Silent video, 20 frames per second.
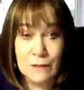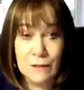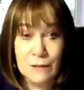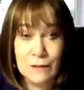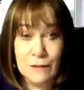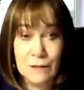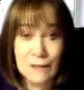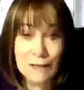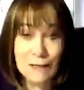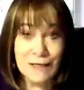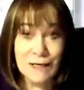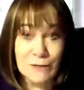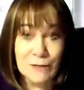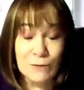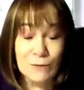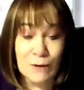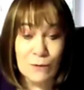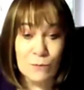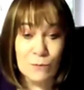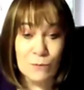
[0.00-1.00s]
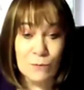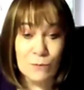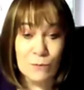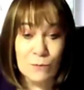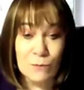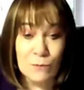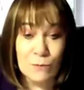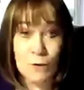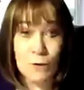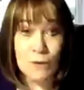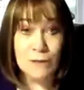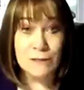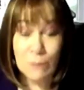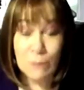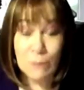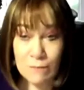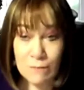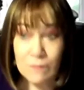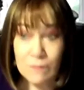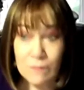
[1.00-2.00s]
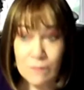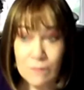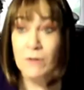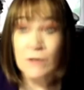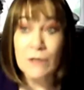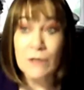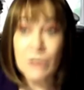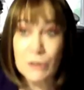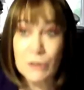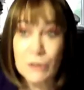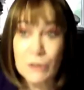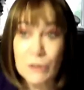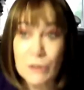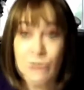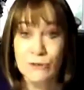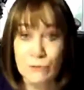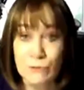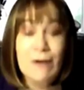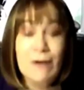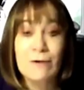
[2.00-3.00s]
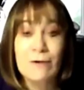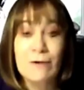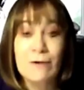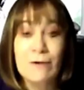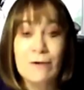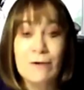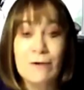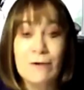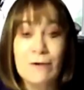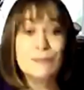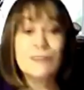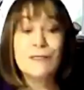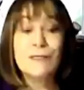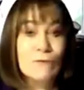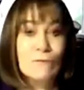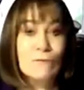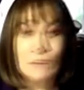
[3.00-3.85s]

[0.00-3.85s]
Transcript: you and telling you how wonderful you are. So everybody, a huge round of applause